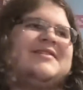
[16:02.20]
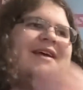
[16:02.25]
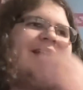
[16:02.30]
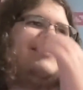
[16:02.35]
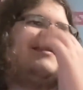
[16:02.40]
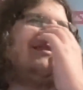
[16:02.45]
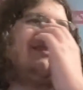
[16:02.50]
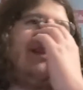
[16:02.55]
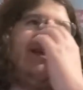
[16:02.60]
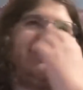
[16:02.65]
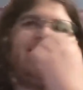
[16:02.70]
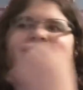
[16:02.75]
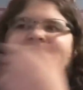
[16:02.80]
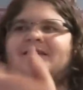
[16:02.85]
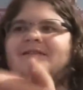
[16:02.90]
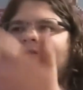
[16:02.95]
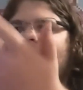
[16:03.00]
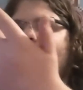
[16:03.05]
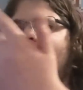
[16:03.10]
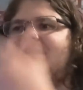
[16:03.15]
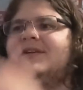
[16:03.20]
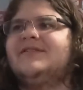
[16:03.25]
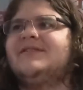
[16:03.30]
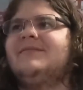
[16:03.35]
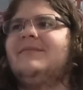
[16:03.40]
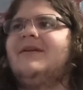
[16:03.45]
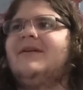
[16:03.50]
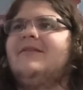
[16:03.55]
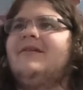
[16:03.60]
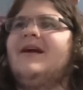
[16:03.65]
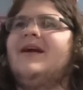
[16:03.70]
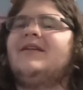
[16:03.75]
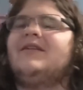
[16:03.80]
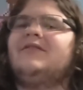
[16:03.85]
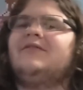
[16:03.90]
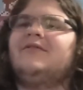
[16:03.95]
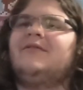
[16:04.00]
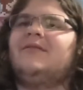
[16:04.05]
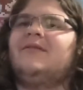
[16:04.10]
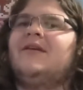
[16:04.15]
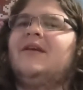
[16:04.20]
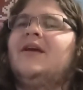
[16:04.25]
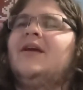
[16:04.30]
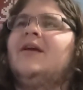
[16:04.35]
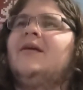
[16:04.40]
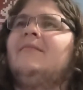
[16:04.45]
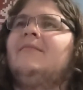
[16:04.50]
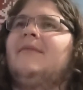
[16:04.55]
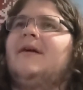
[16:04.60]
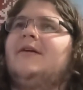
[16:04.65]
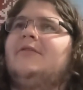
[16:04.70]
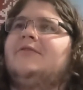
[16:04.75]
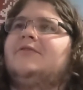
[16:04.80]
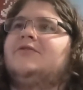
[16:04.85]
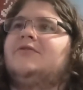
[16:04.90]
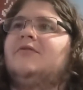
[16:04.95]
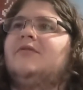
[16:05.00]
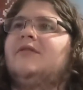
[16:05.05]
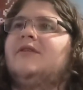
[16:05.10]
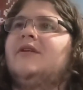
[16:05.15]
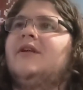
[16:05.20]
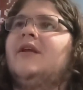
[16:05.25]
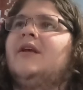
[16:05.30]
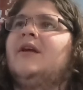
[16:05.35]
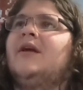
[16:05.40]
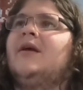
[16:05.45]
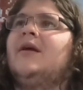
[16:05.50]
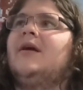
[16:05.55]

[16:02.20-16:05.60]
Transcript: sense. And I can tell LeBron's a better actor than Michael Jordan.